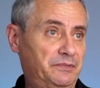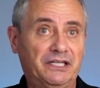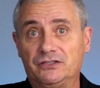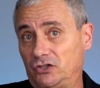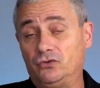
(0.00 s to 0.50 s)
I
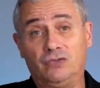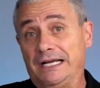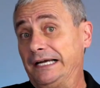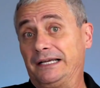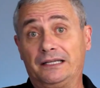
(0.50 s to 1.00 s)
mean, he's a good
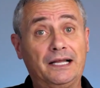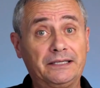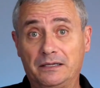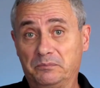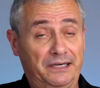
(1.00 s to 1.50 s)
guy, I
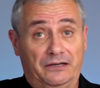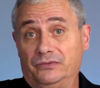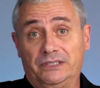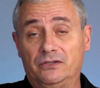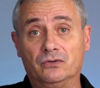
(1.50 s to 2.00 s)
like him, but I
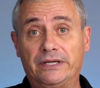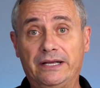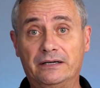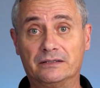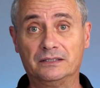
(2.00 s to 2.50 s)
really don't
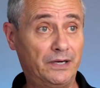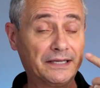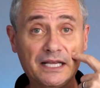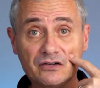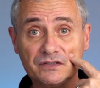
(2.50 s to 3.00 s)
care. What
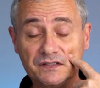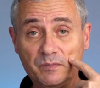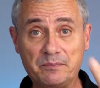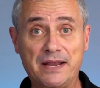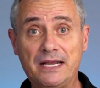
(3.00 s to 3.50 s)
I care is
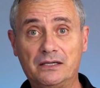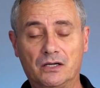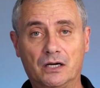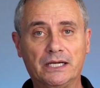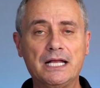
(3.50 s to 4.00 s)
my pain
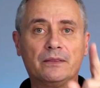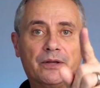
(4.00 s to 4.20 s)
gone.